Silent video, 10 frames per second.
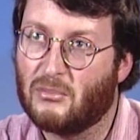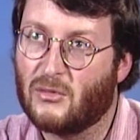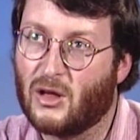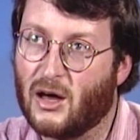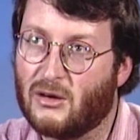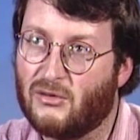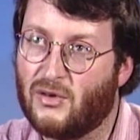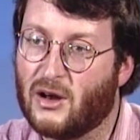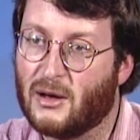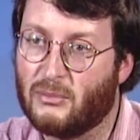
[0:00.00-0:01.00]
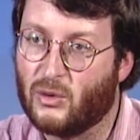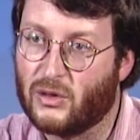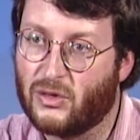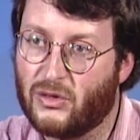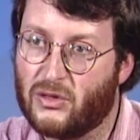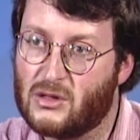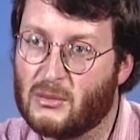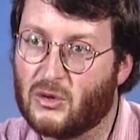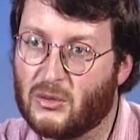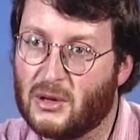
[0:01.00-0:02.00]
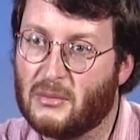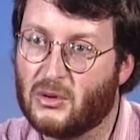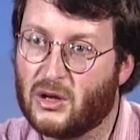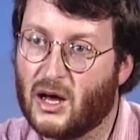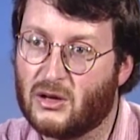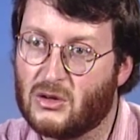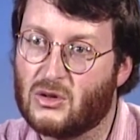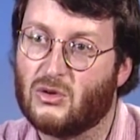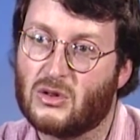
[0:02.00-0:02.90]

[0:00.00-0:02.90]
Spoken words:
got fed up with some of the people in Atasut,